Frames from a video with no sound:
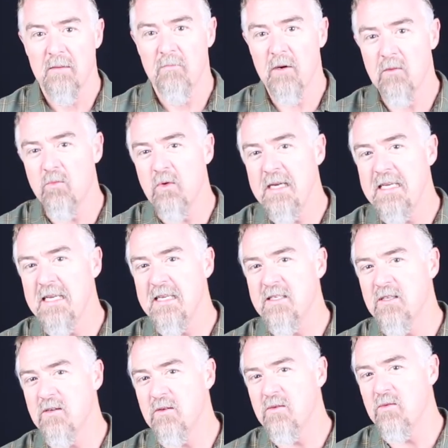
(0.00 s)
but we
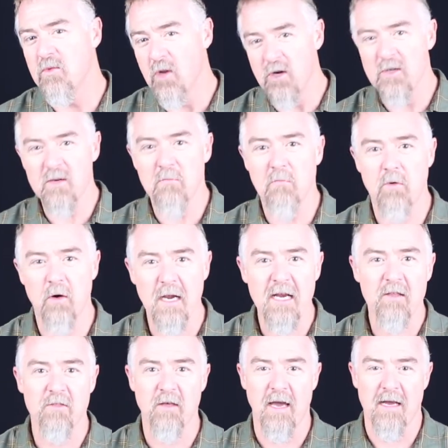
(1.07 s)
need to learn to
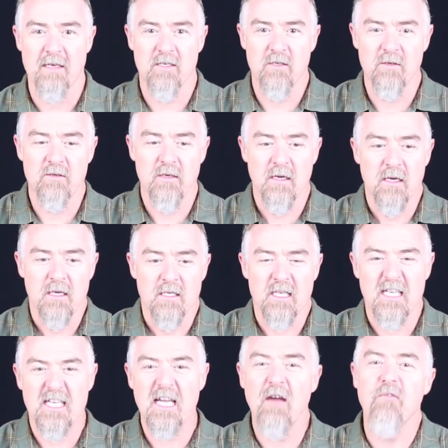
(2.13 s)
break that, to, to
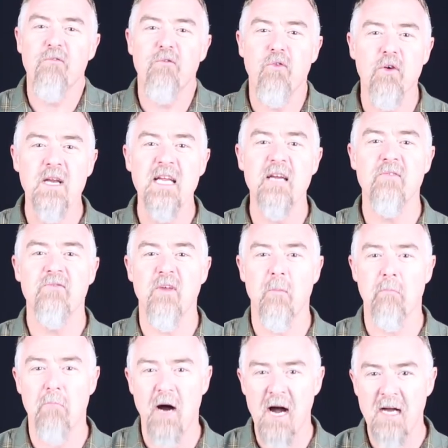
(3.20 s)
get free of the
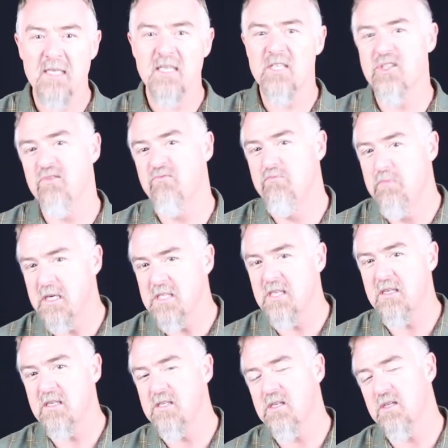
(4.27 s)
bondage of
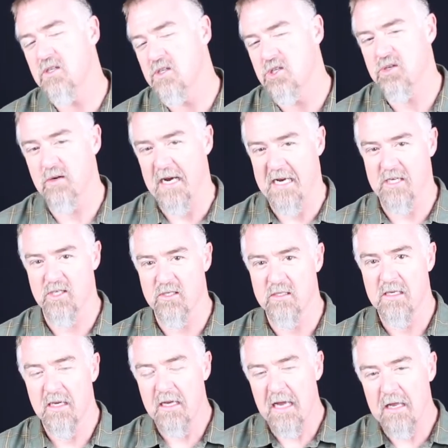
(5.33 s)
busyness and distraction,
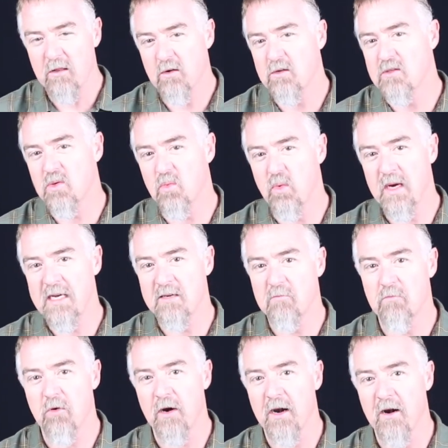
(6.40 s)
and learn to wait
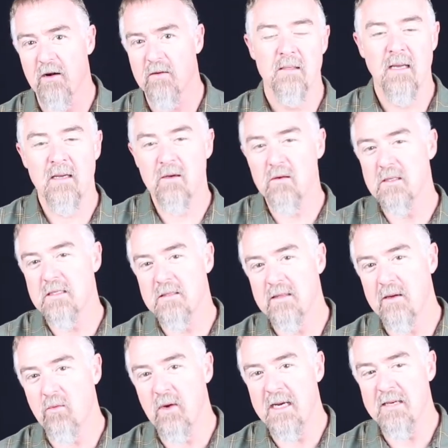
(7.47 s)
in prayer. Not only did
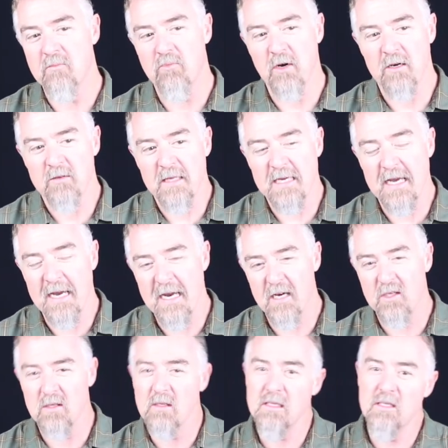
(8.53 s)
they wait in prayer, they
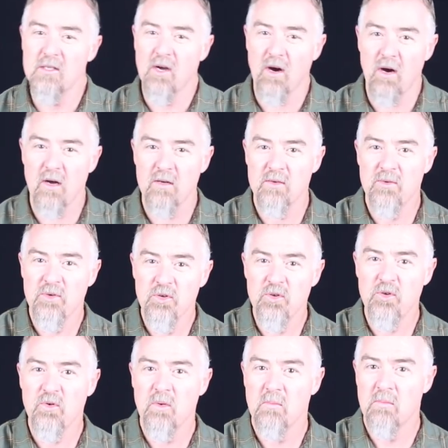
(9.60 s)
actually taught
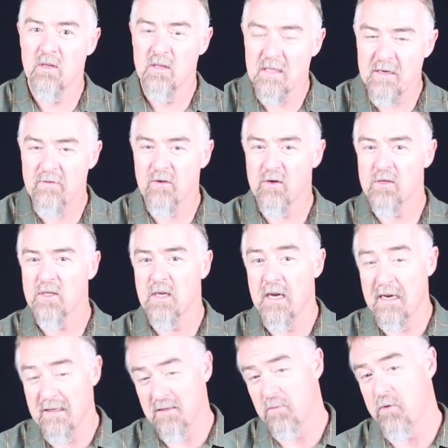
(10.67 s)
new believers
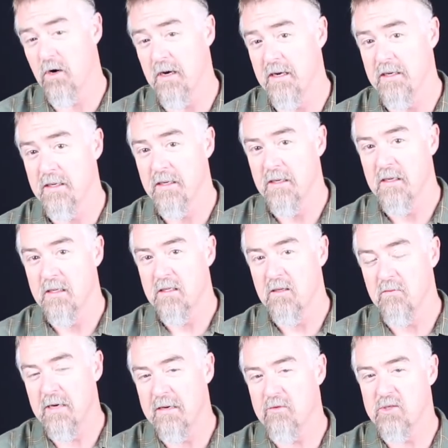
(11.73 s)
how to pray. The
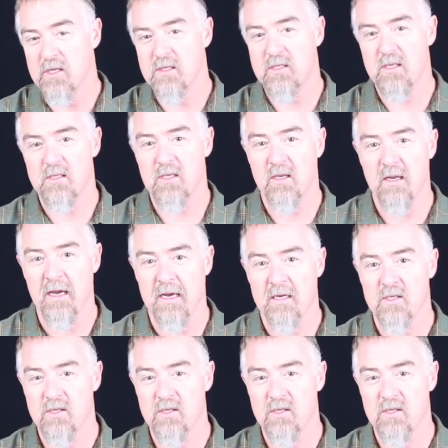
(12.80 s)
Bible says this in Acts